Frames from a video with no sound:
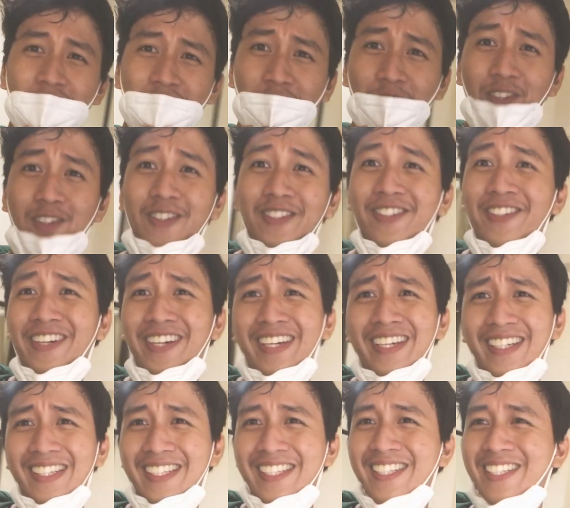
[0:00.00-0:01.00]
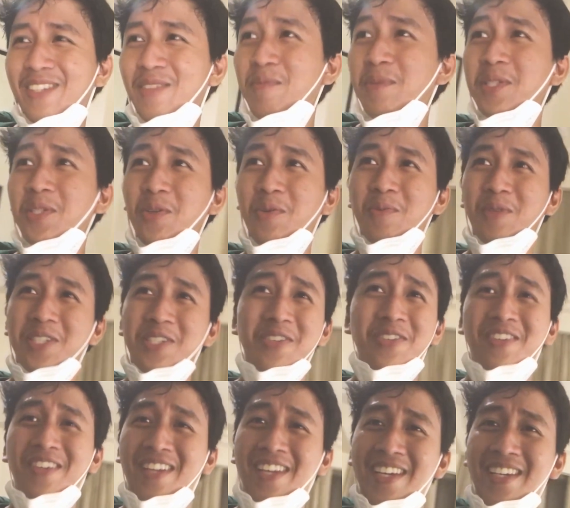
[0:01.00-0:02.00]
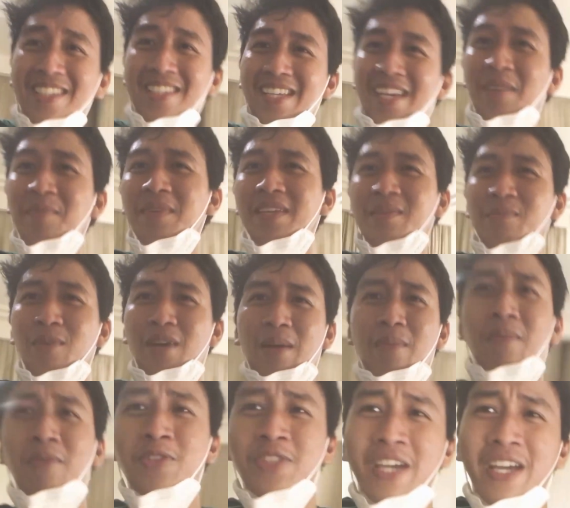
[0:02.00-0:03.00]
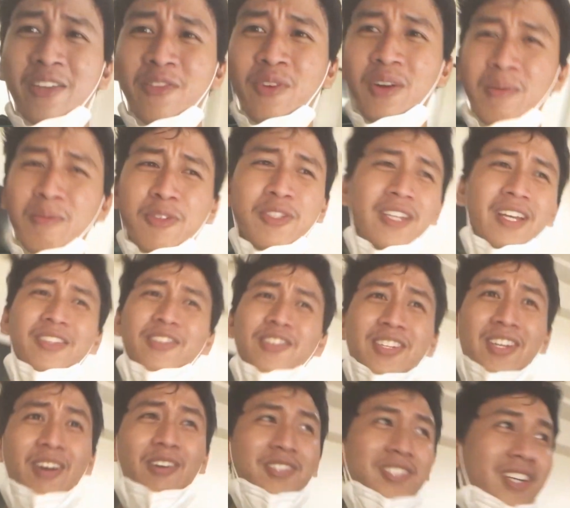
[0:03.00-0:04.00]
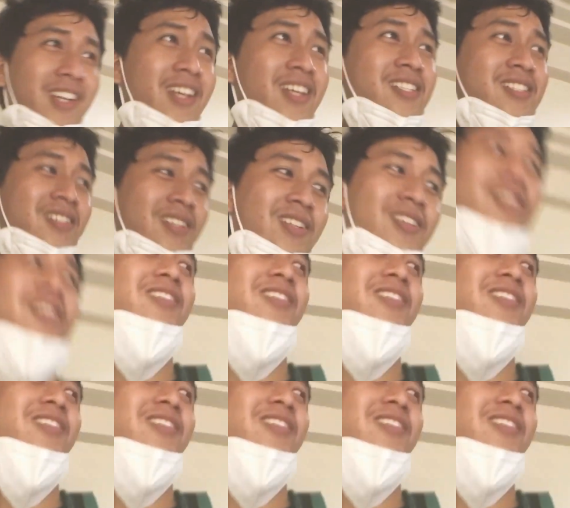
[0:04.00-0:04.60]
Such a cold grace. Ubus na ubus yung grace. I mean, abusado na ako sa grace ng